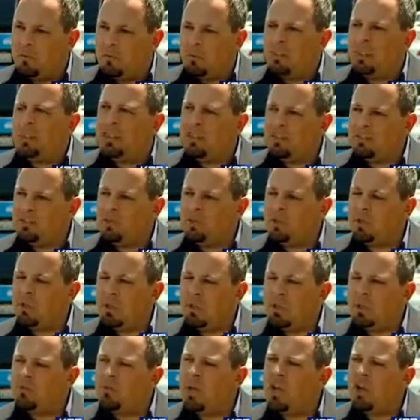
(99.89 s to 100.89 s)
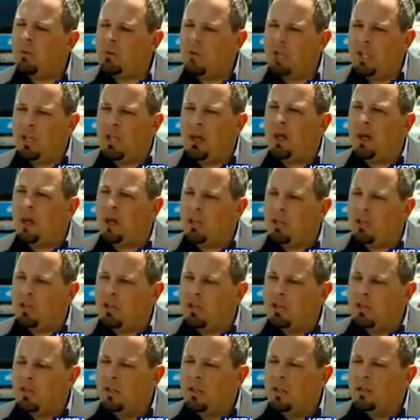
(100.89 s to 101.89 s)
Really, listen, we're going to try really hard
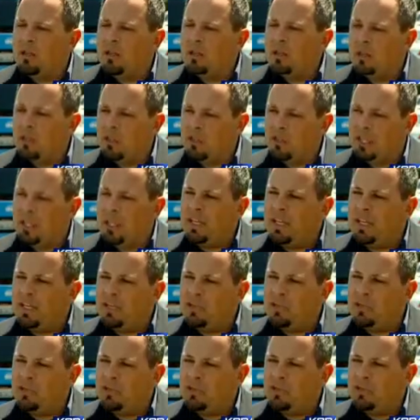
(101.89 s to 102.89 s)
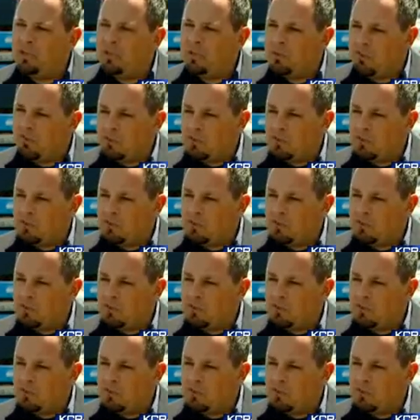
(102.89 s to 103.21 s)
to look at issues